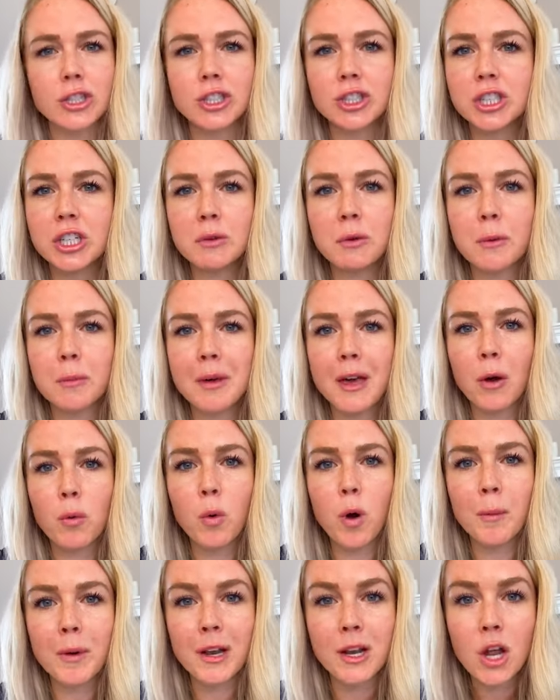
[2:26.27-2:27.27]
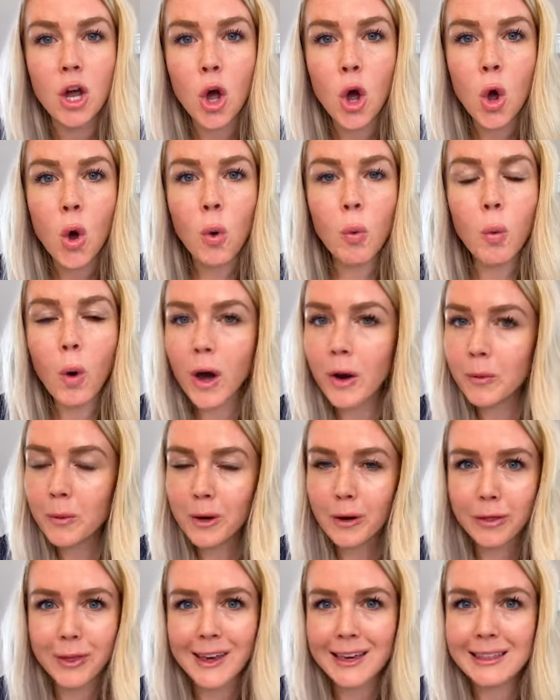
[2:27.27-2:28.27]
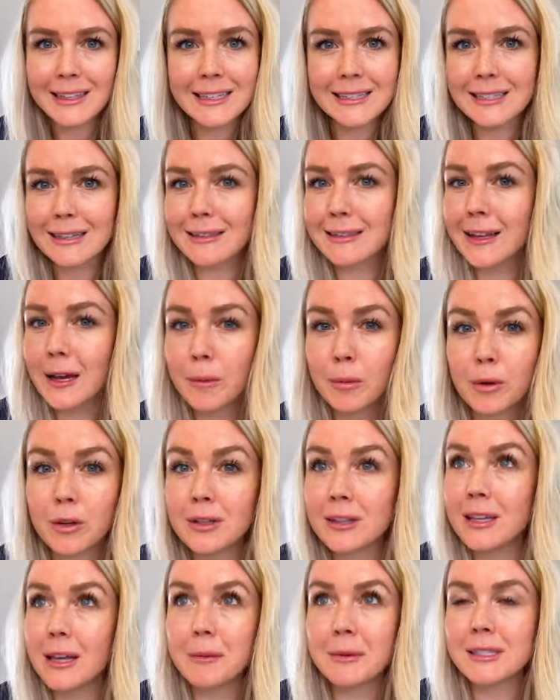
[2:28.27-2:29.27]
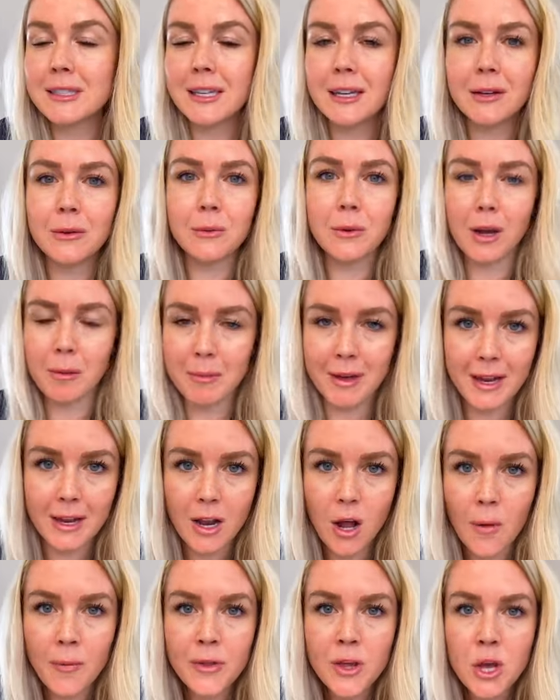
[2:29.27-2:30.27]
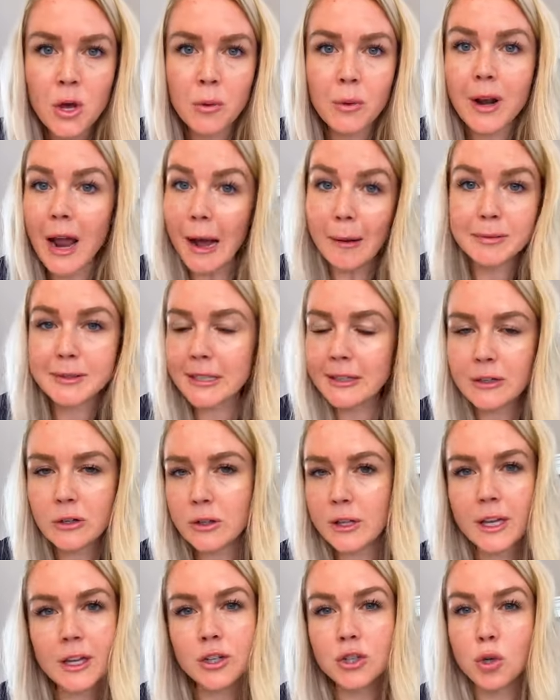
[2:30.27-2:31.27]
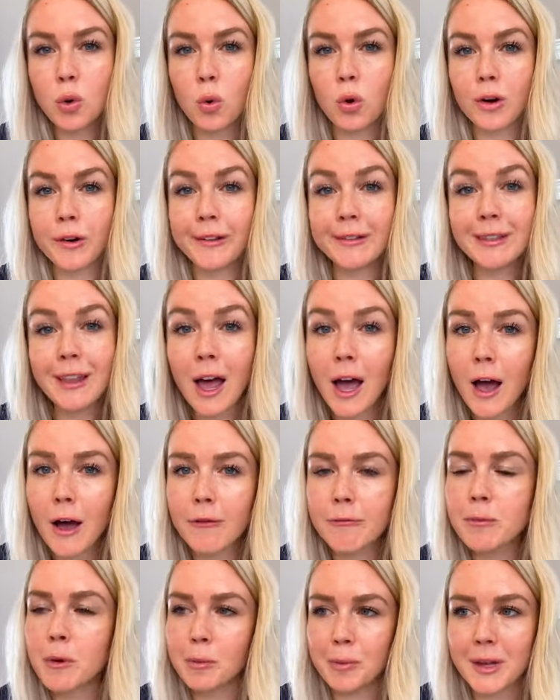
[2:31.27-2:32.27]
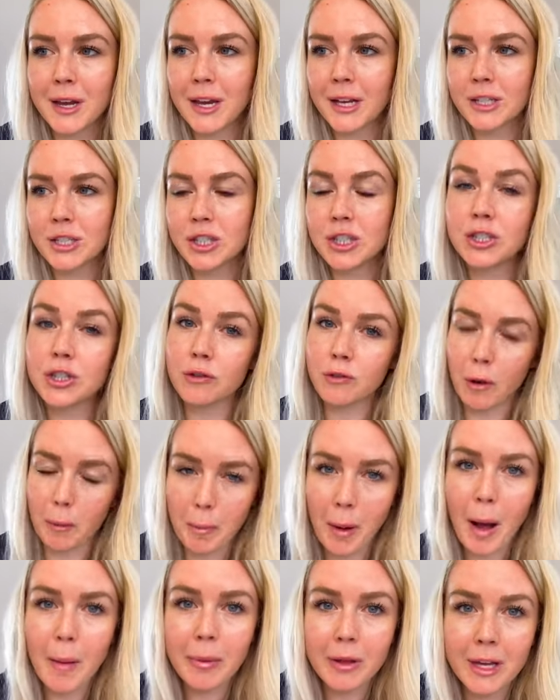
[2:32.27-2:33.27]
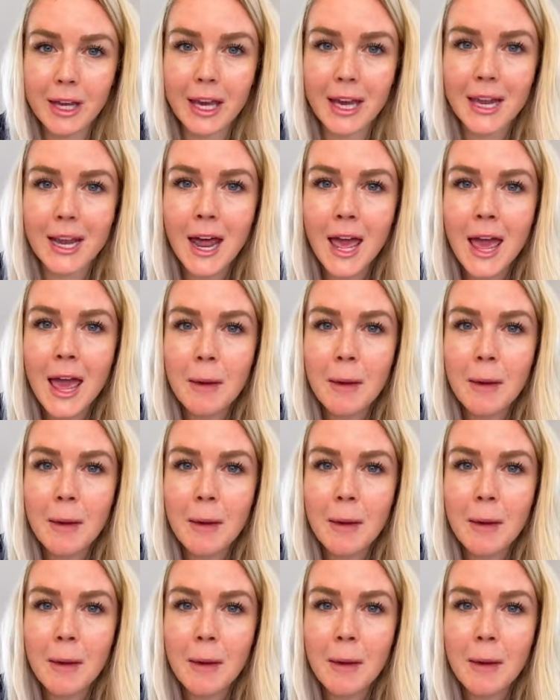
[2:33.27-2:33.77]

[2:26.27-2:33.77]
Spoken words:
She would be a woman one would think these liberal limousine women would absolutely adore and love, but because she's a Republican,